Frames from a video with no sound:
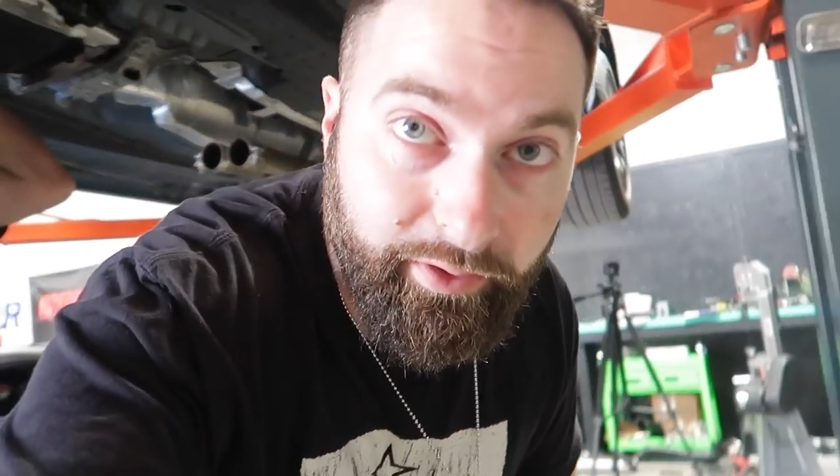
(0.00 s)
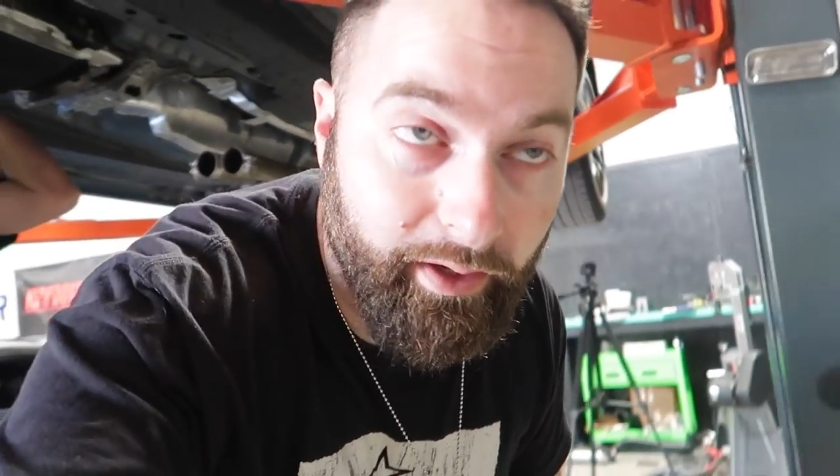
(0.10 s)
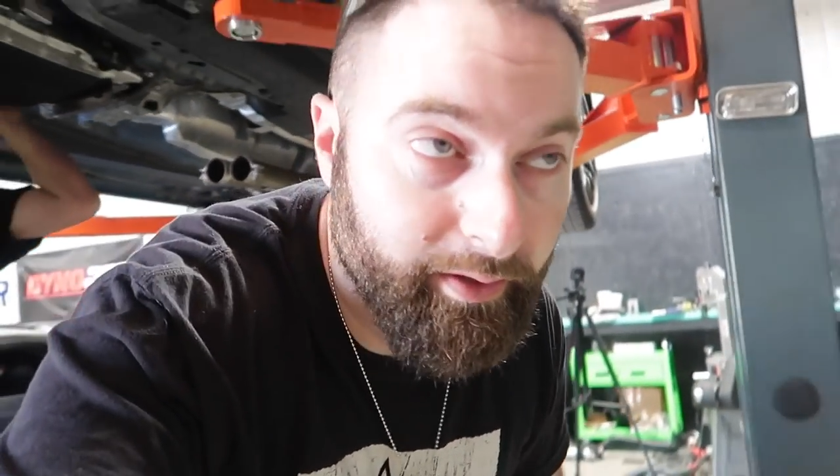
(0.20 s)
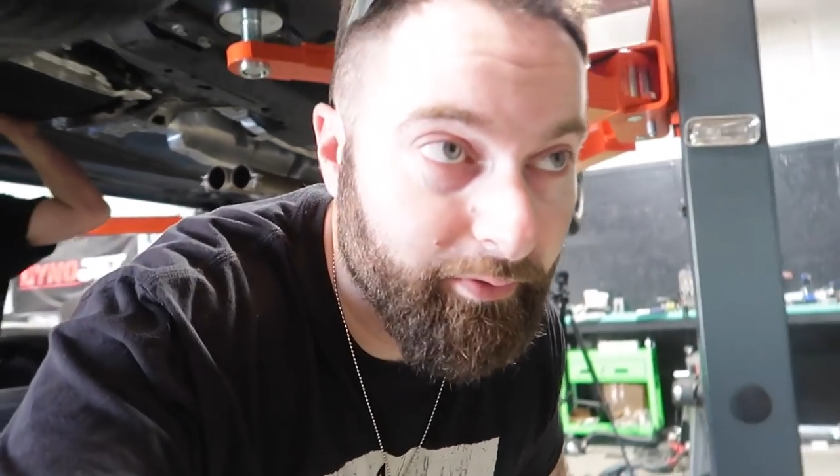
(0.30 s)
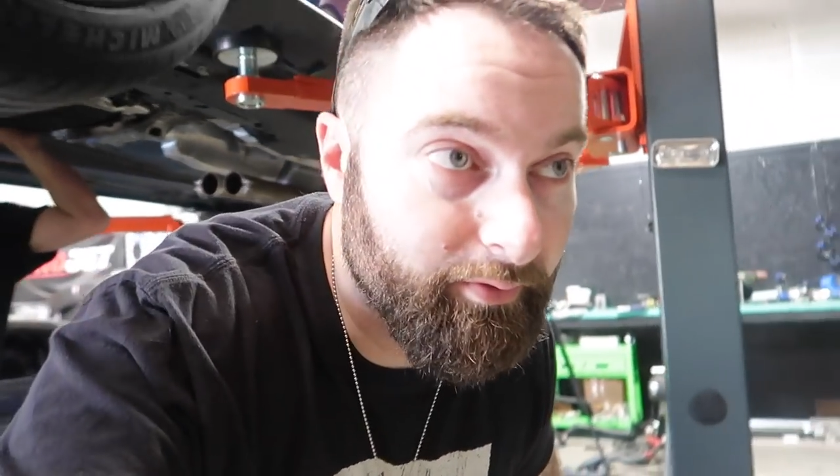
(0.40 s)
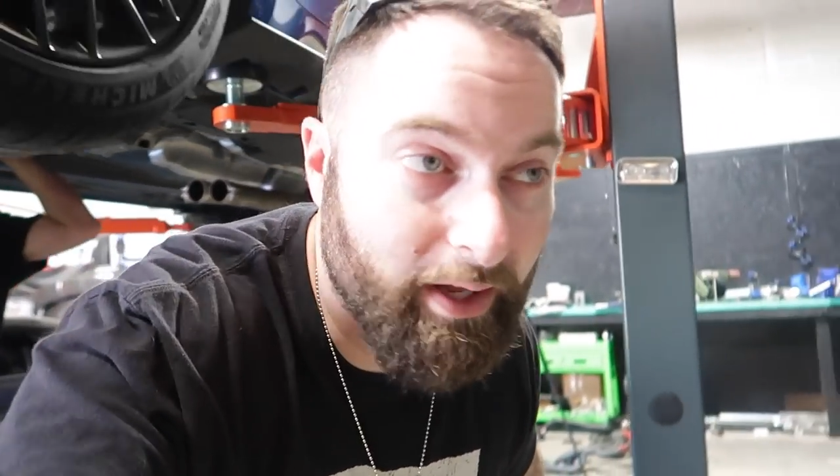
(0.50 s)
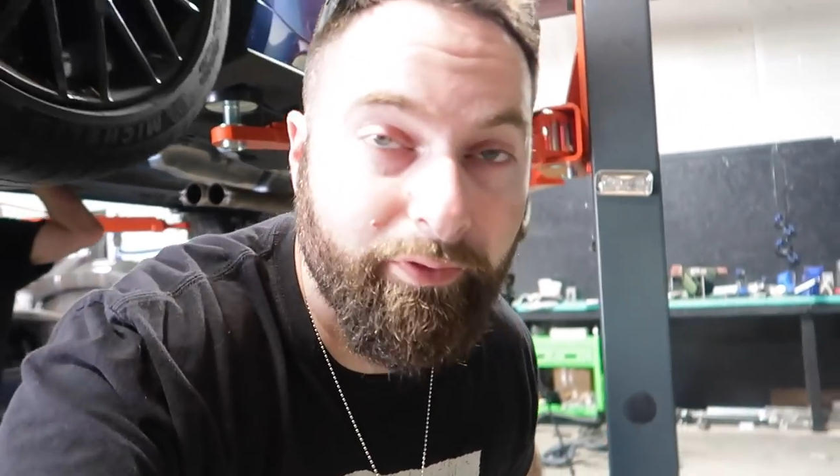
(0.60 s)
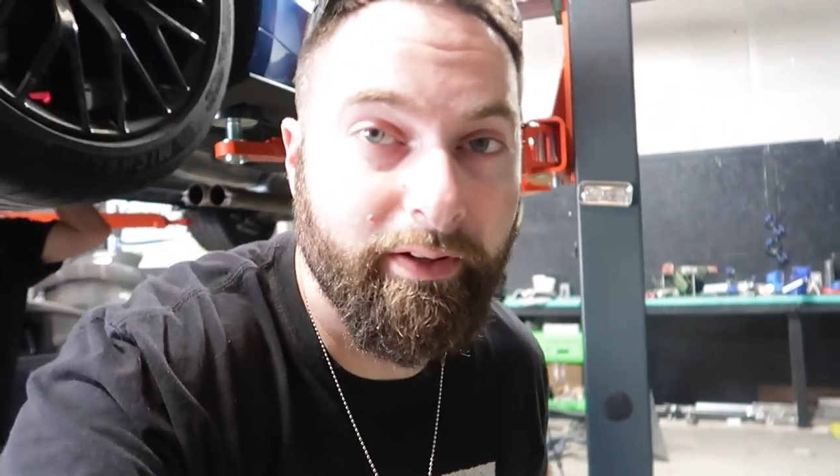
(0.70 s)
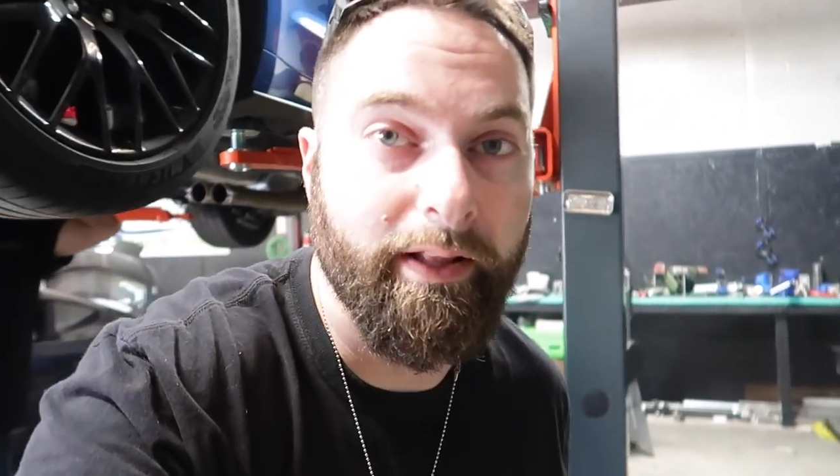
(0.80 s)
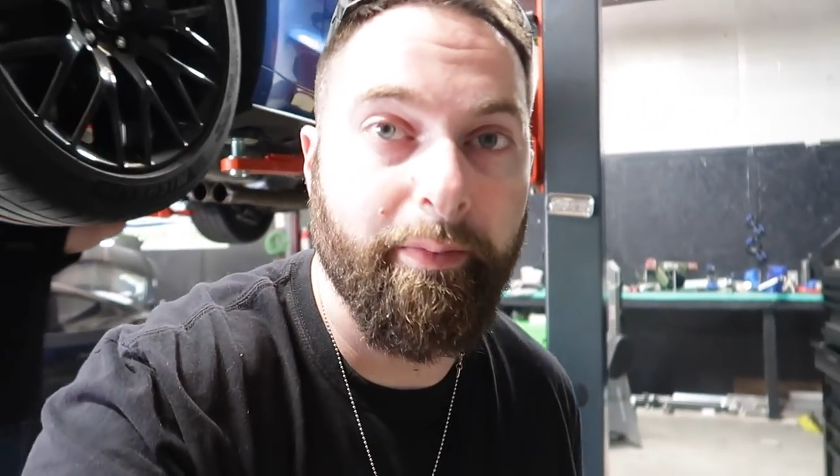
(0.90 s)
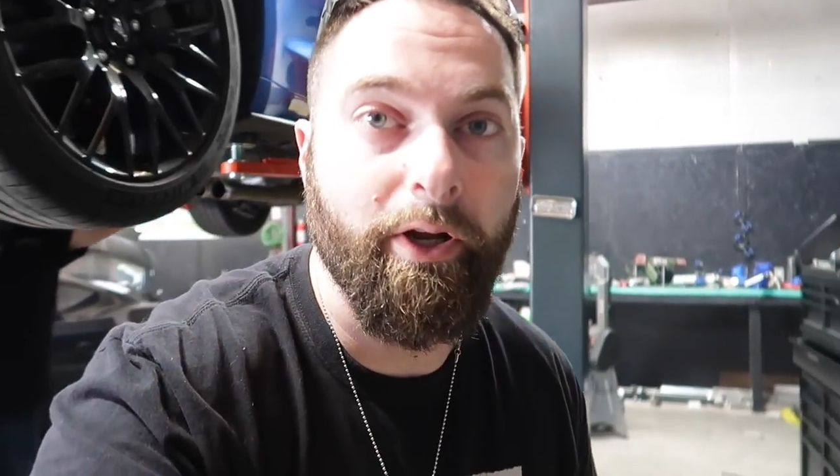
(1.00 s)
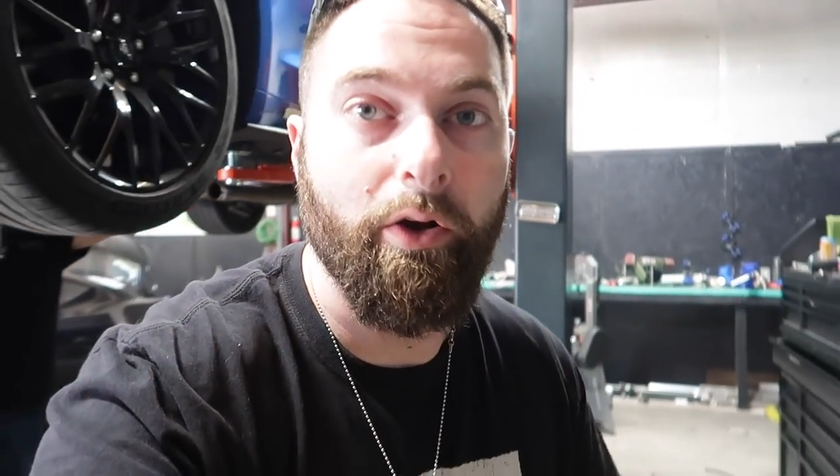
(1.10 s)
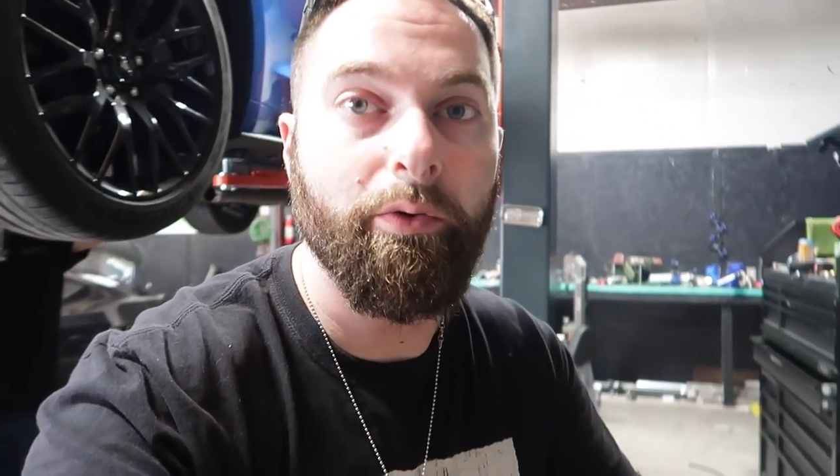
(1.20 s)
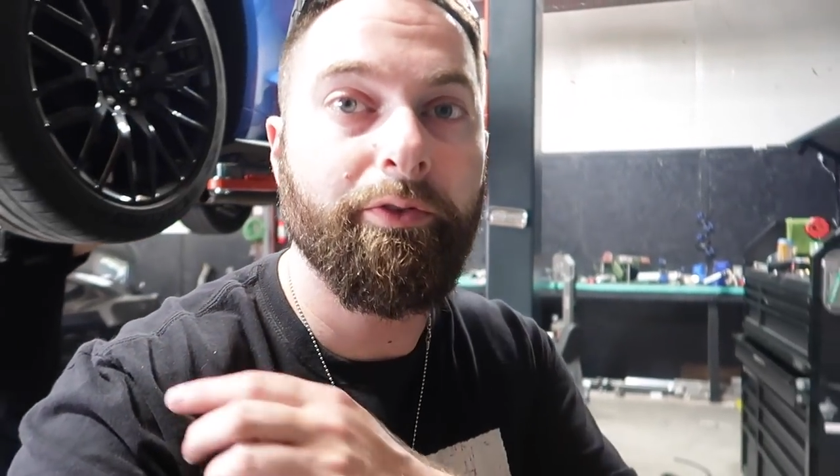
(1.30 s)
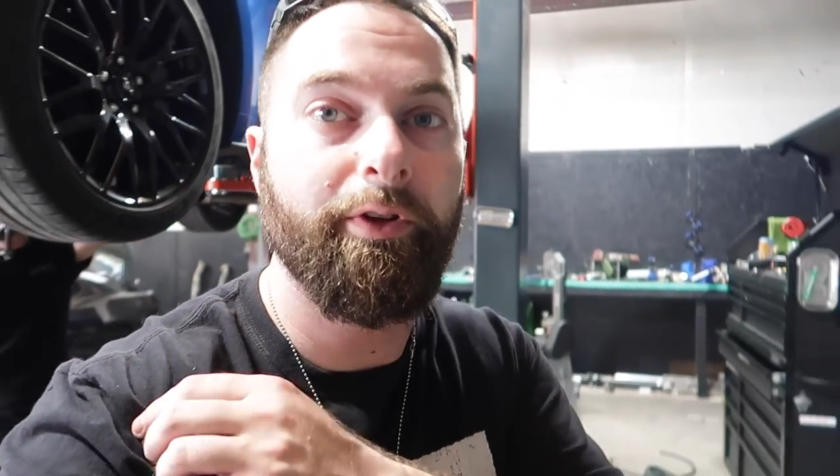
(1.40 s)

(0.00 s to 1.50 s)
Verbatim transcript: yeah, def definitely let me know.